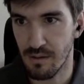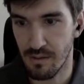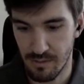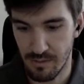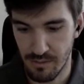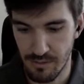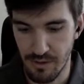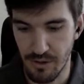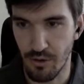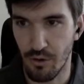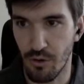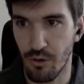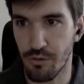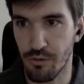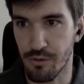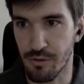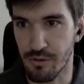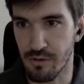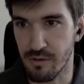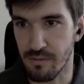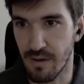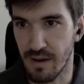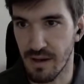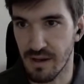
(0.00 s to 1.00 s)
the other
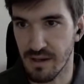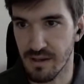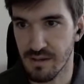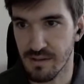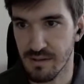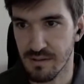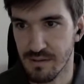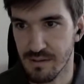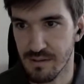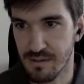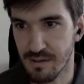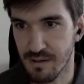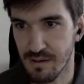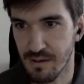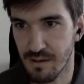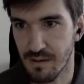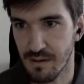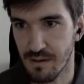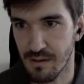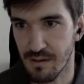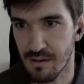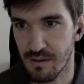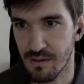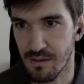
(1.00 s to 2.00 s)
device.
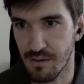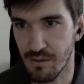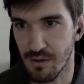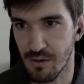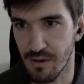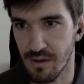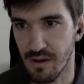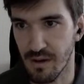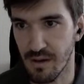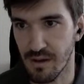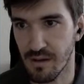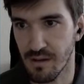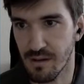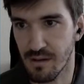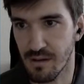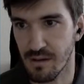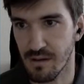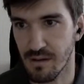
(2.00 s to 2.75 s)
Okay.